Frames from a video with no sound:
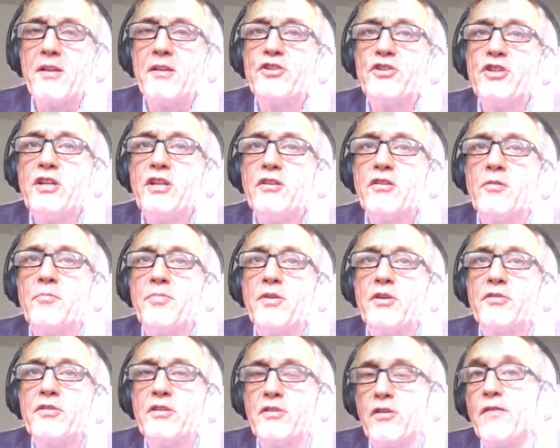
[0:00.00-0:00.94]
metal sheet
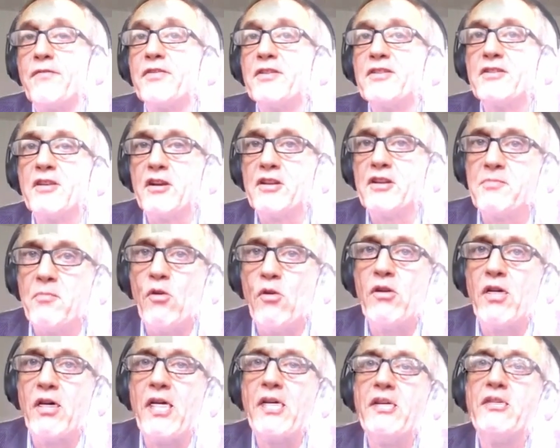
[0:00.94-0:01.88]
component, of a
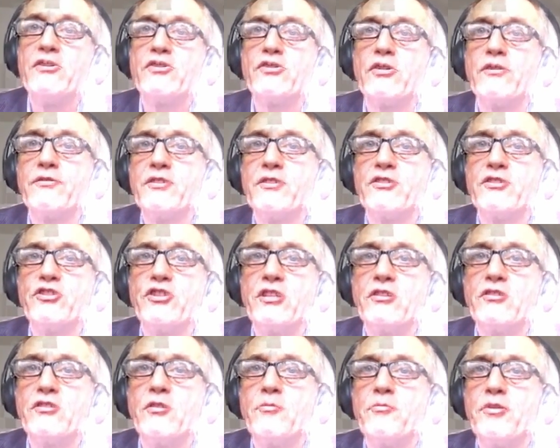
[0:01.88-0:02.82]
small range of the
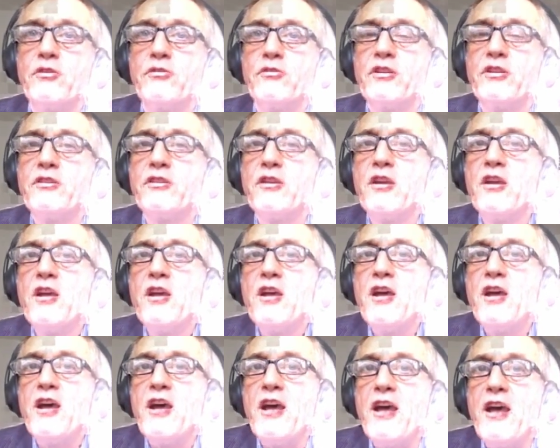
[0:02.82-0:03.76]
sheet component.
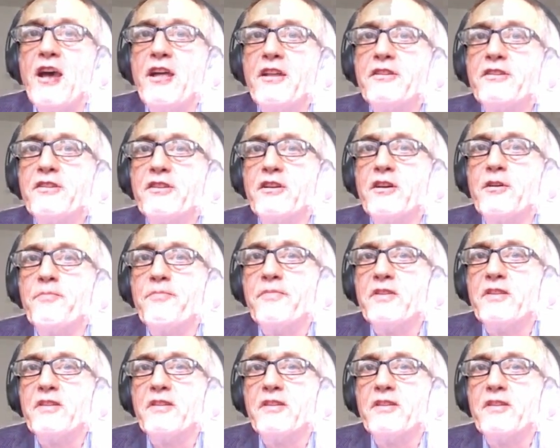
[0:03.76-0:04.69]
And
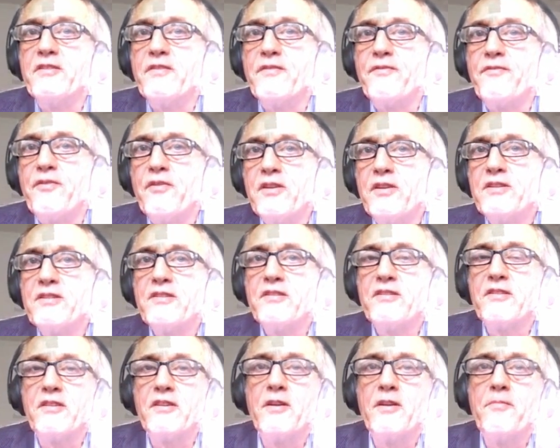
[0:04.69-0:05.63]
the
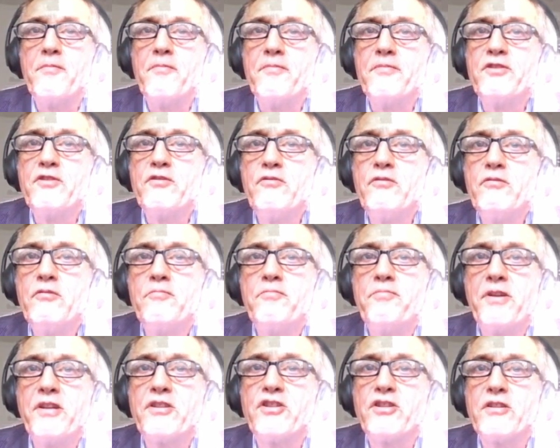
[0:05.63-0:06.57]
first
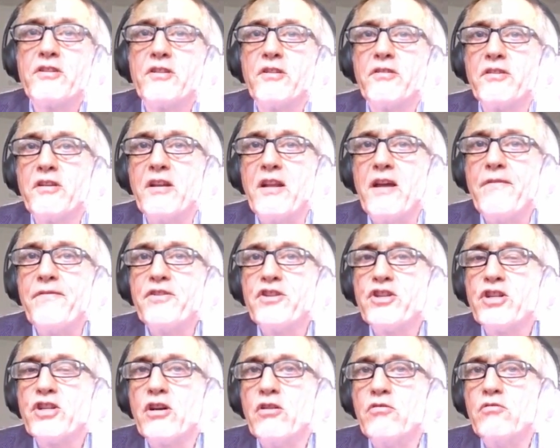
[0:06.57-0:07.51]
two pictures on the
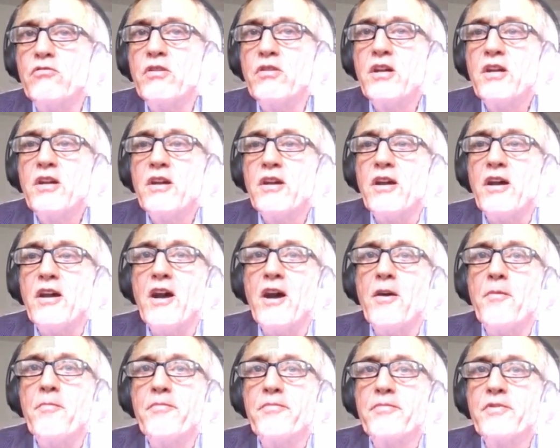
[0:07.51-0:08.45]
left show
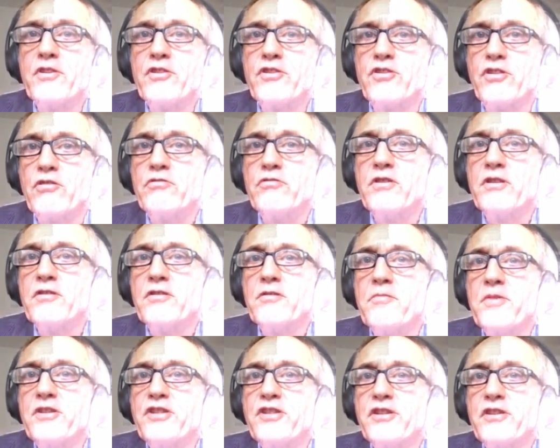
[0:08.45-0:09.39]

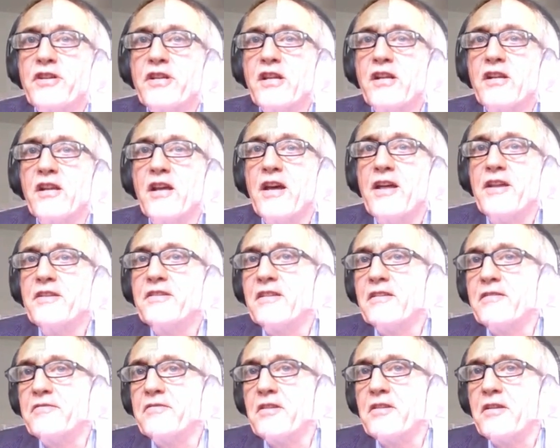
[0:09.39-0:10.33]
the material,
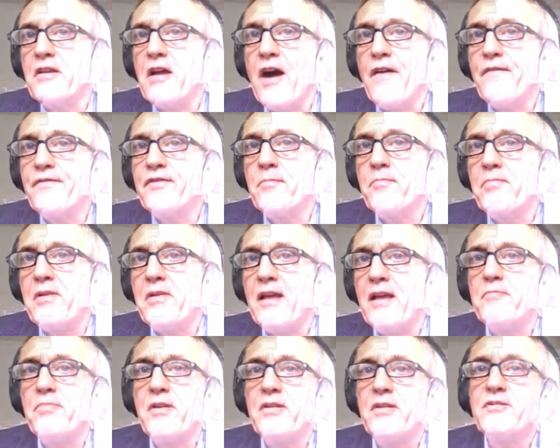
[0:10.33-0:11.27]
and after
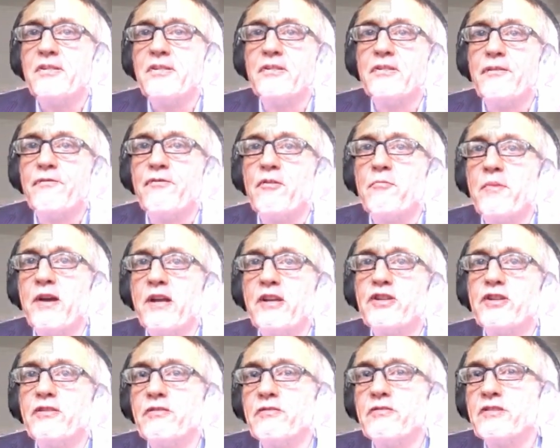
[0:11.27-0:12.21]
plastic
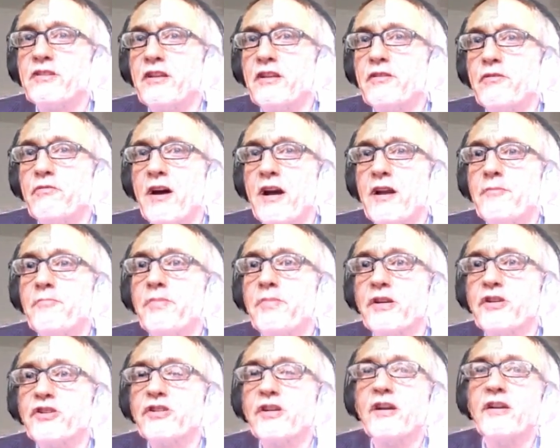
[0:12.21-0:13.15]
deformation, you see the
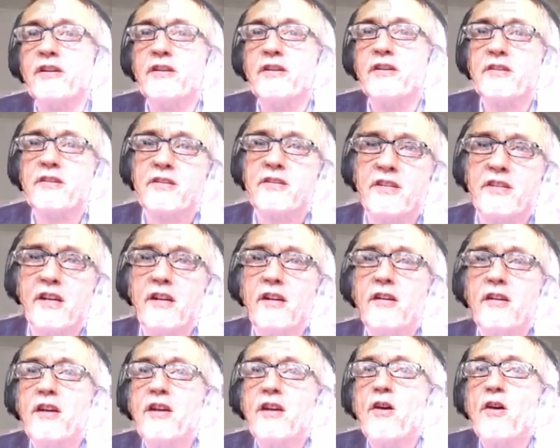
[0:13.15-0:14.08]
right picture, and it
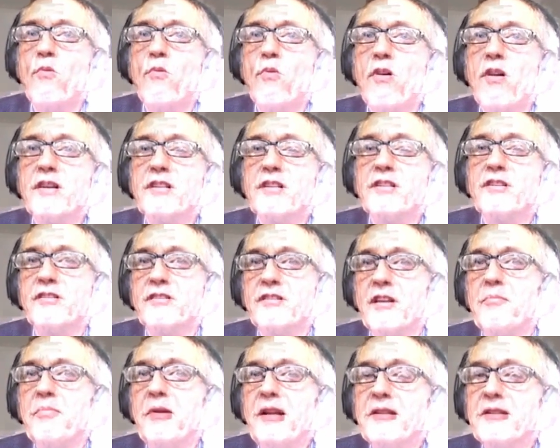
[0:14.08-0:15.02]
still
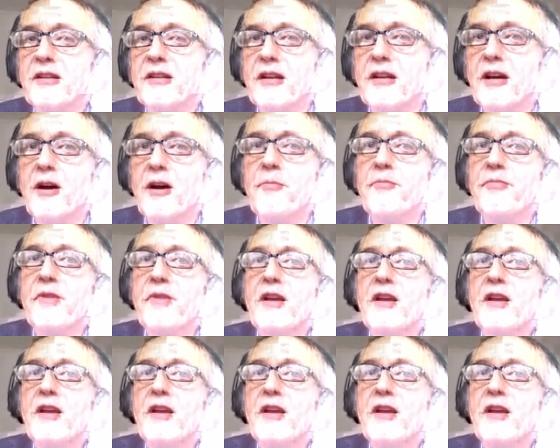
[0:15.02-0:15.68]
works. That means